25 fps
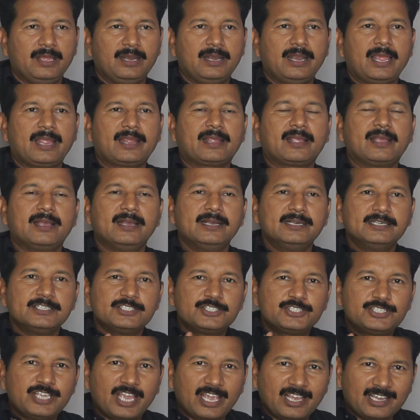Like
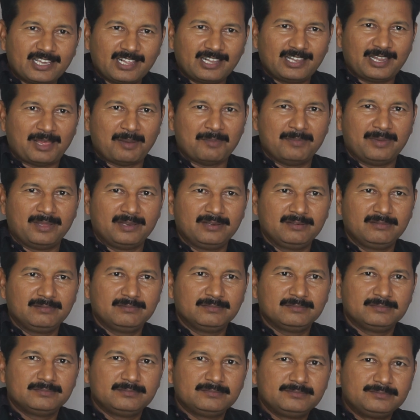take a lemon,
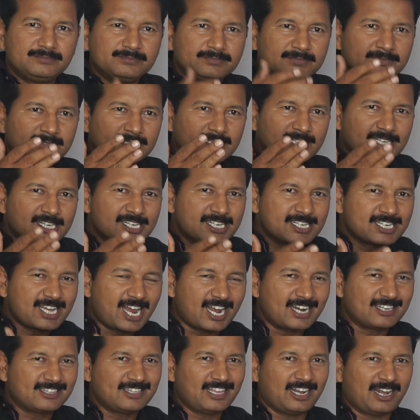cut